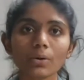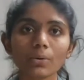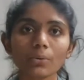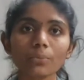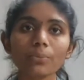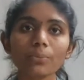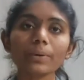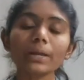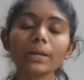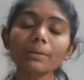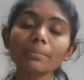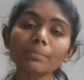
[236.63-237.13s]

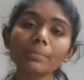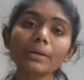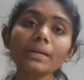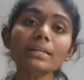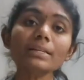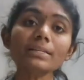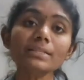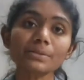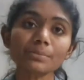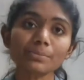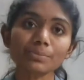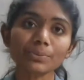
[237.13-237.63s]

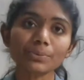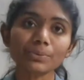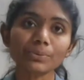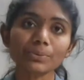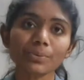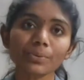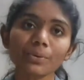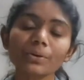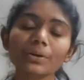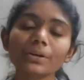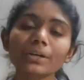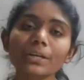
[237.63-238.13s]
Windmills
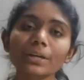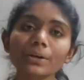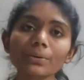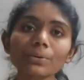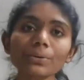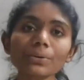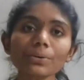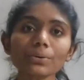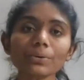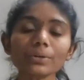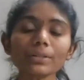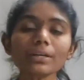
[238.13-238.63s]
move due
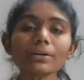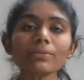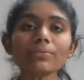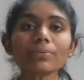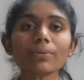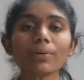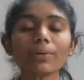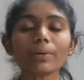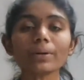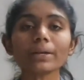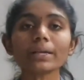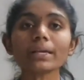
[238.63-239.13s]
to the
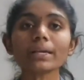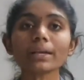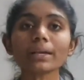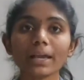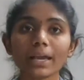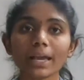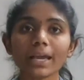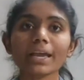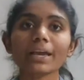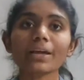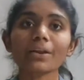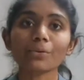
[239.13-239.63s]
flowing
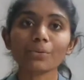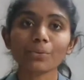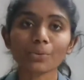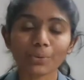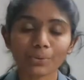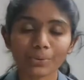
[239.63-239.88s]
air